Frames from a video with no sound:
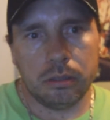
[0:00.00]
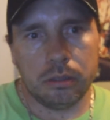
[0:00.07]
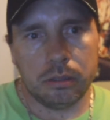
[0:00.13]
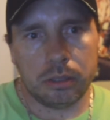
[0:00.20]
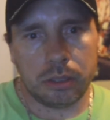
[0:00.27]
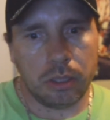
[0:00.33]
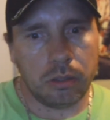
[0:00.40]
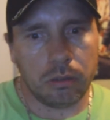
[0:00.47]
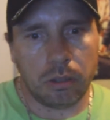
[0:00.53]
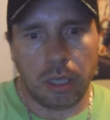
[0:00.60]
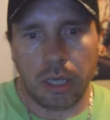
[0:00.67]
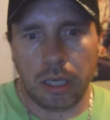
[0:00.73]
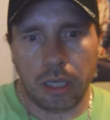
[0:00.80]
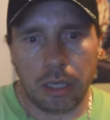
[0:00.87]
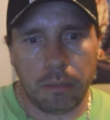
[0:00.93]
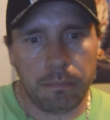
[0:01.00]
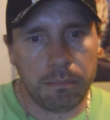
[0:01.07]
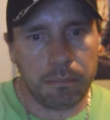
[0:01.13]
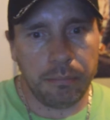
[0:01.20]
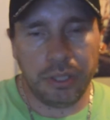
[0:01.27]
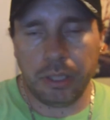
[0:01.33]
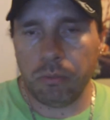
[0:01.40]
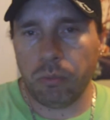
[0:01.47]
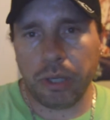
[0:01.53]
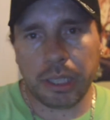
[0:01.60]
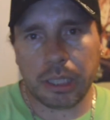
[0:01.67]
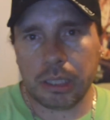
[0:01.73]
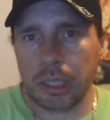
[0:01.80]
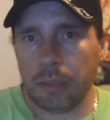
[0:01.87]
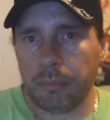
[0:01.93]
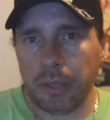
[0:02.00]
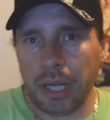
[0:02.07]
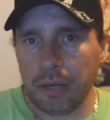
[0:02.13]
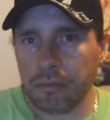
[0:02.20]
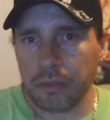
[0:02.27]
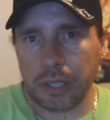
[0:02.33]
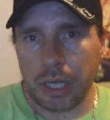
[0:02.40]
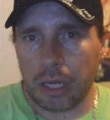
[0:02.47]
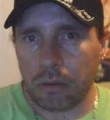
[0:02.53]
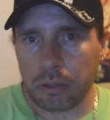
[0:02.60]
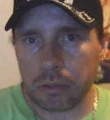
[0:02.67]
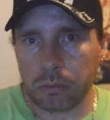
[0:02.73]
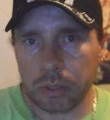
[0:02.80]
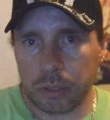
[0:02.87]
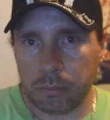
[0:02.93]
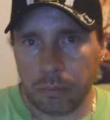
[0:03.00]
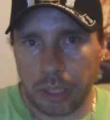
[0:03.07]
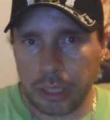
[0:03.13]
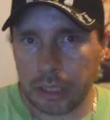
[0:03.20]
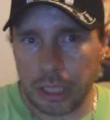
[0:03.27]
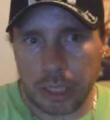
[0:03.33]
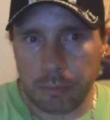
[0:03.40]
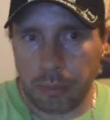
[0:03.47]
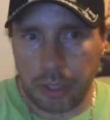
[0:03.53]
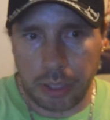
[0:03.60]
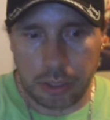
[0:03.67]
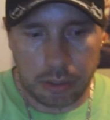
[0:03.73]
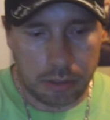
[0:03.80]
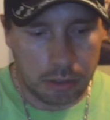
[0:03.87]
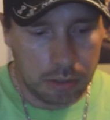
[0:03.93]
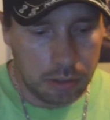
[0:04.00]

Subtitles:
So me waking up every hour with my leg pain,